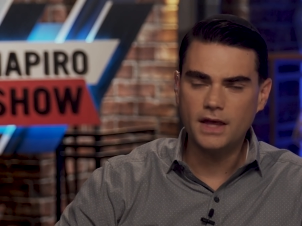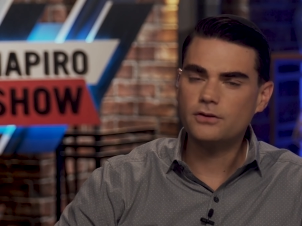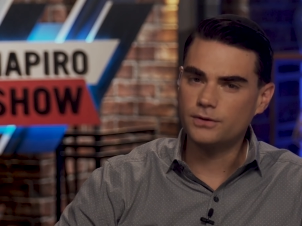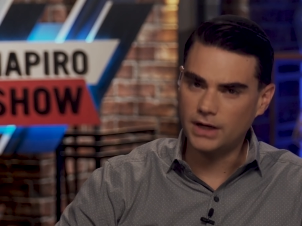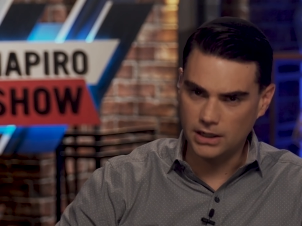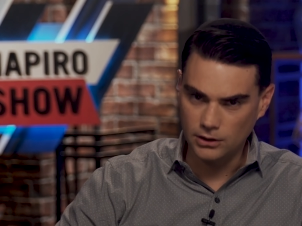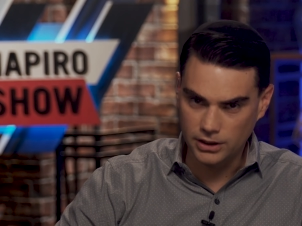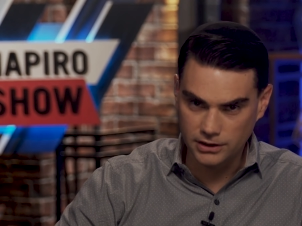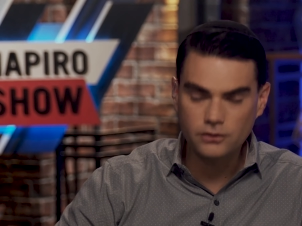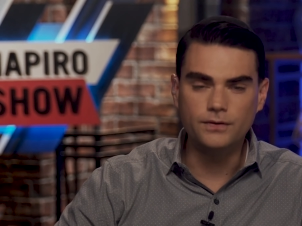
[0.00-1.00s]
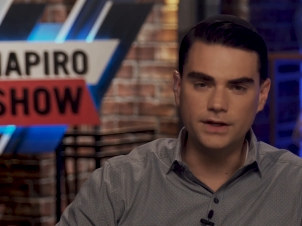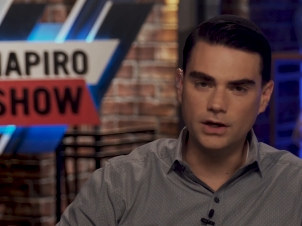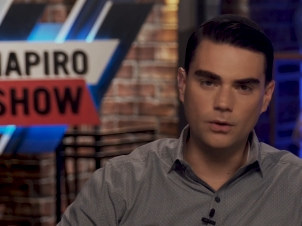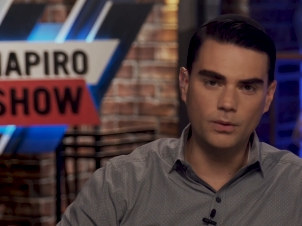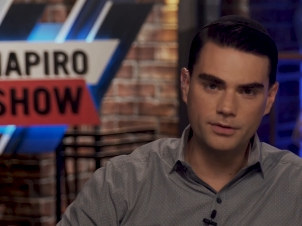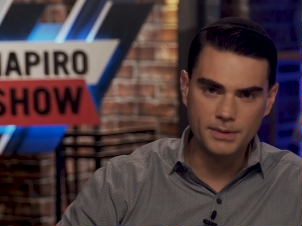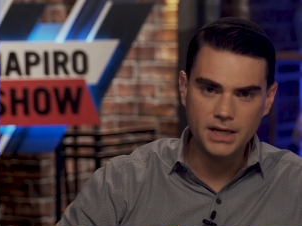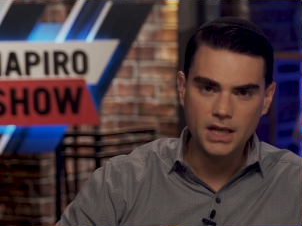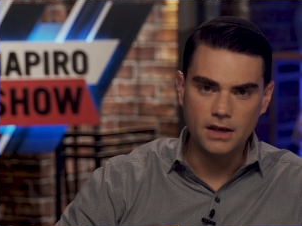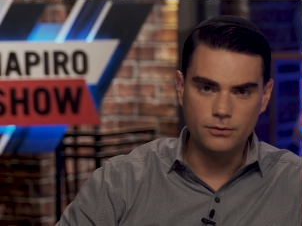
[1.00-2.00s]
Thanks for taking a look at this video with
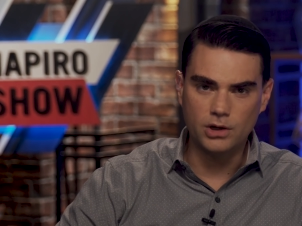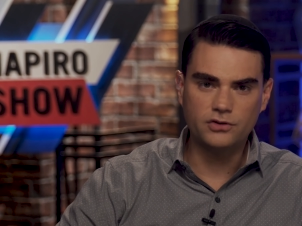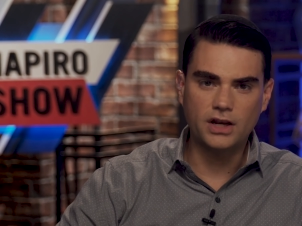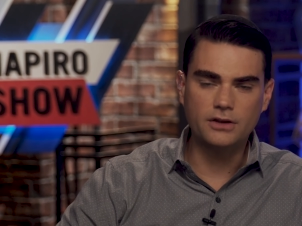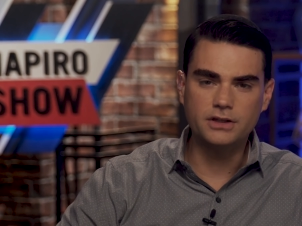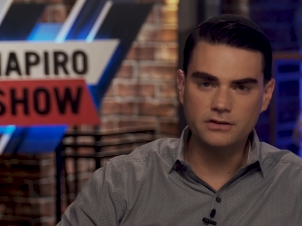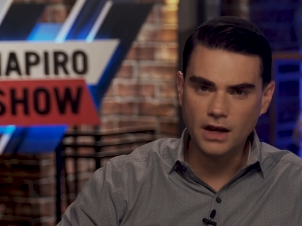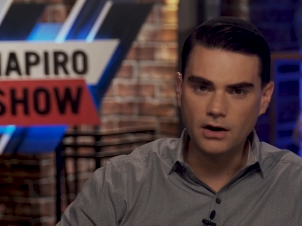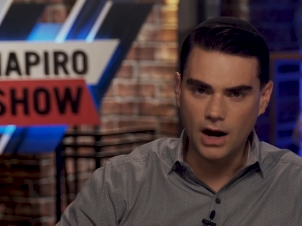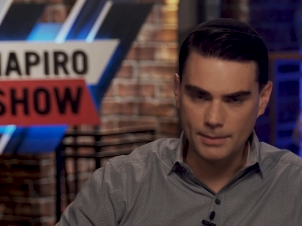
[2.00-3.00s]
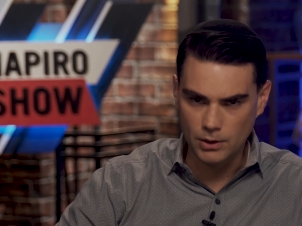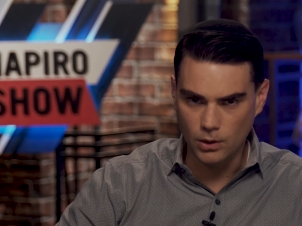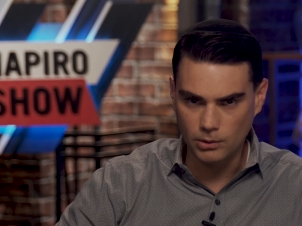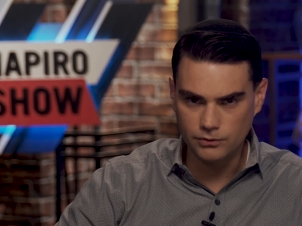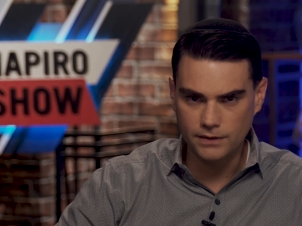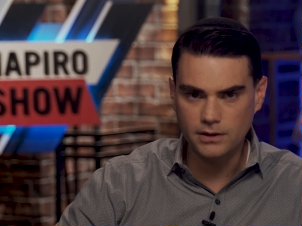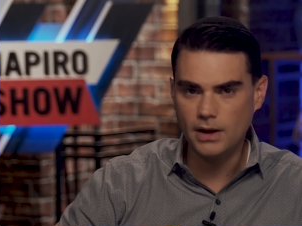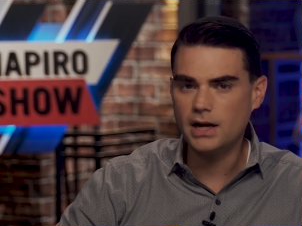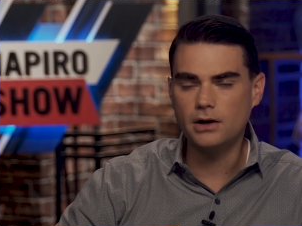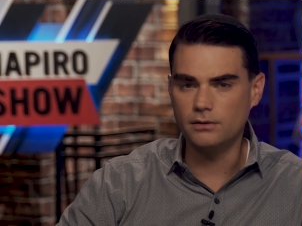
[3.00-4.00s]
me. If you want to check out the entire Ami Horowitz video,
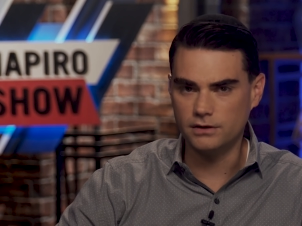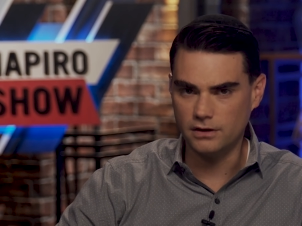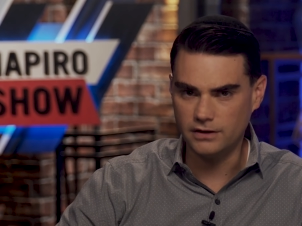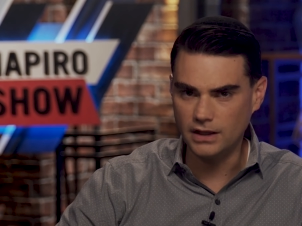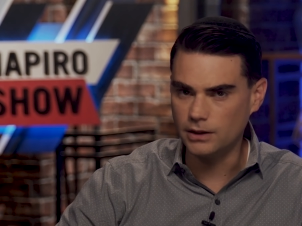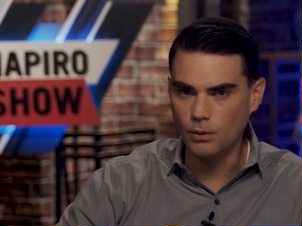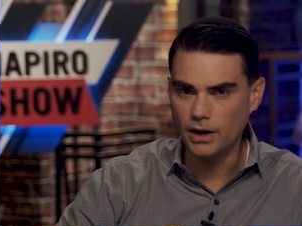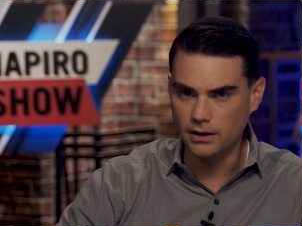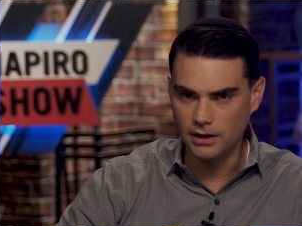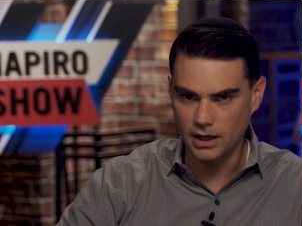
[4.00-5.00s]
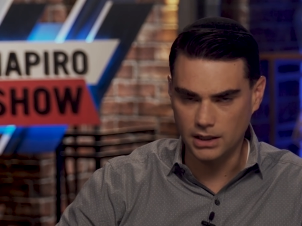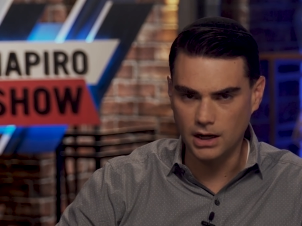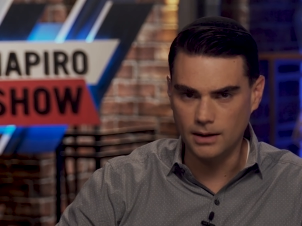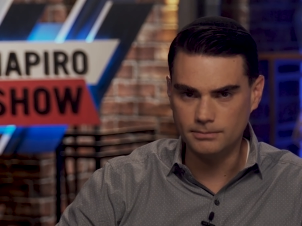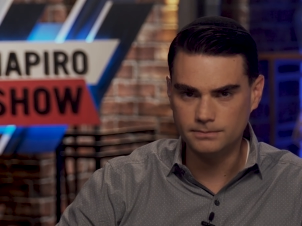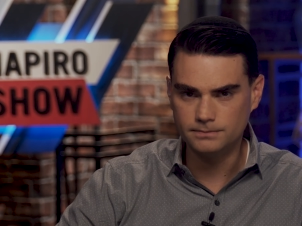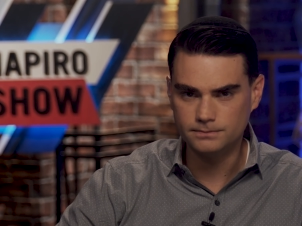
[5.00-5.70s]
head on over to dailywire.com.